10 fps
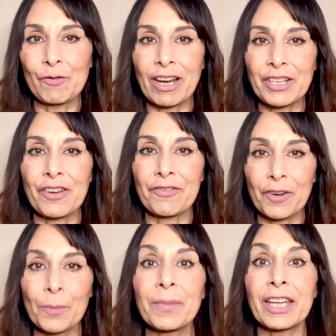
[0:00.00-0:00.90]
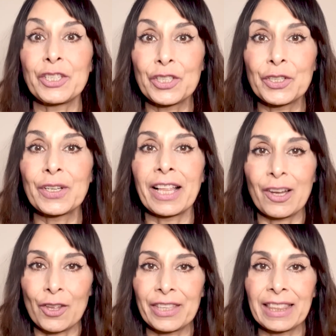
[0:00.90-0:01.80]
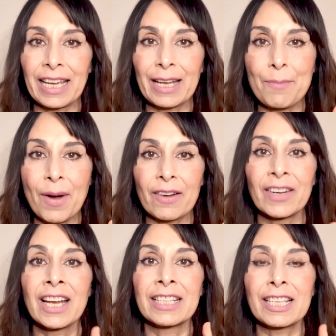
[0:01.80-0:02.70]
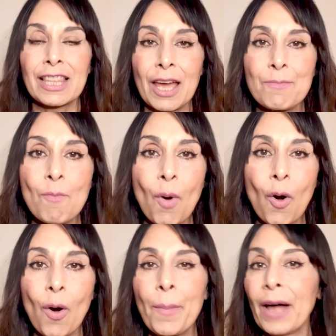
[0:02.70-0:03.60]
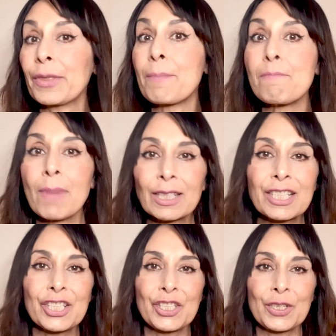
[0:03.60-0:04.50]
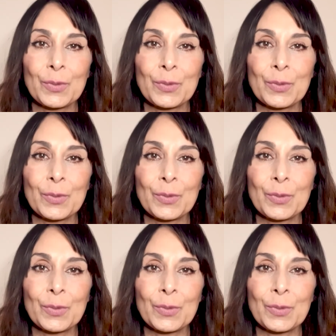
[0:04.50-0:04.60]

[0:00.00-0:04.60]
Radio and Film, then do click on the link above to learn more about the multitude